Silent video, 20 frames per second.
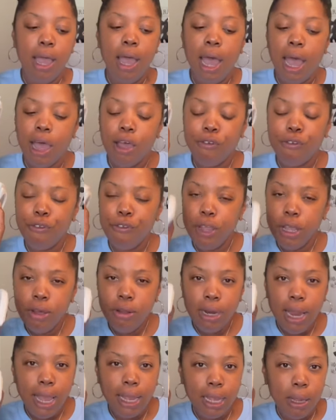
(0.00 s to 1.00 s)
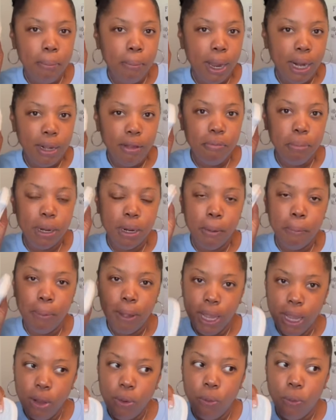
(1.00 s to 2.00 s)
I feel like it might've been a
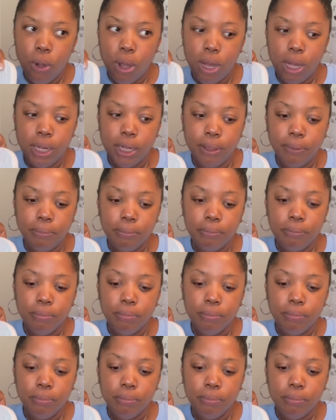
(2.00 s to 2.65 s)
pink one.